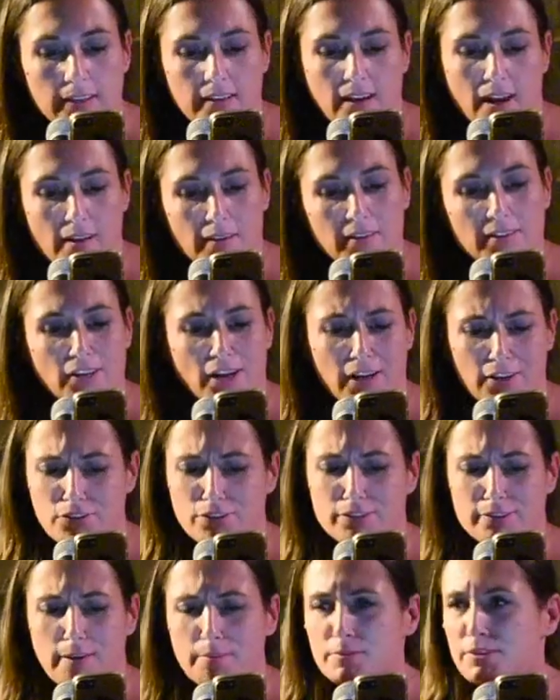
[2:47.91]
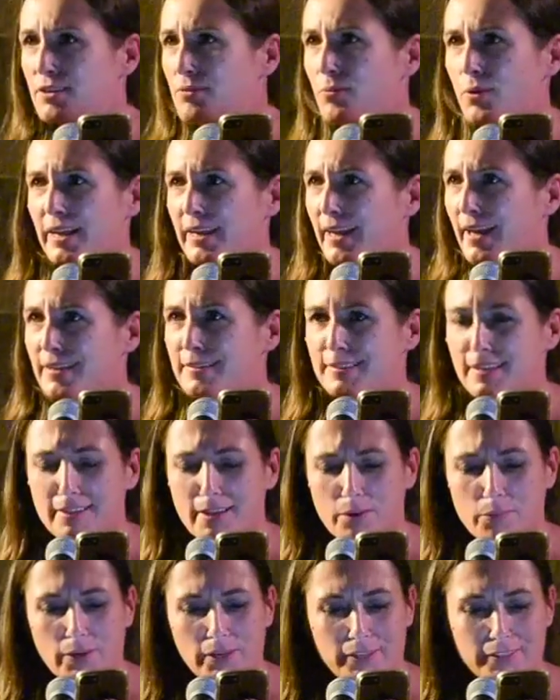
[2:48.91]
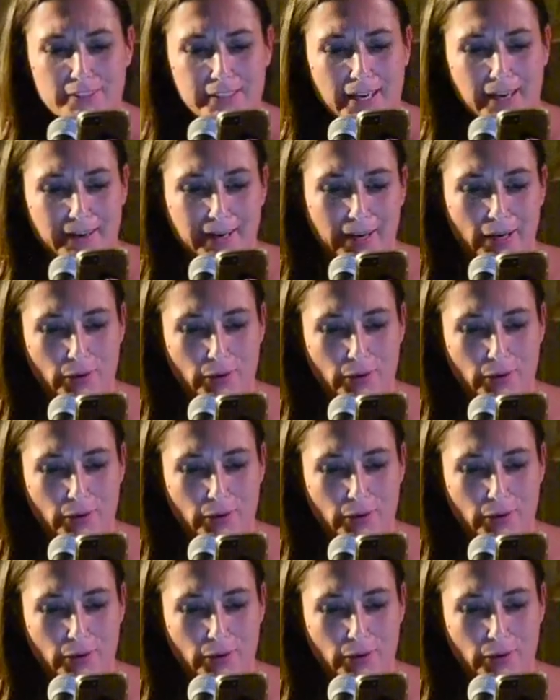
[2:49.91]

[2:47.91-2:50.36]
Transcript: co- contraception? Why can't I say that word? Scary,